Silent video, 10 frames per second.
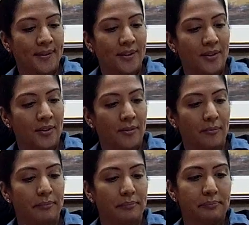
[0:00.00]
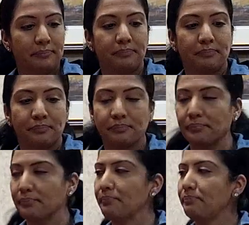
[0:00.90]
lot of men do lie. That is
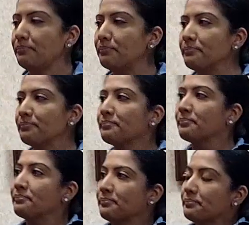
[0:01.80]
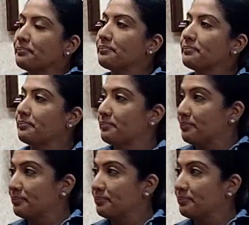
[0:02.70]
true. I could never deny that.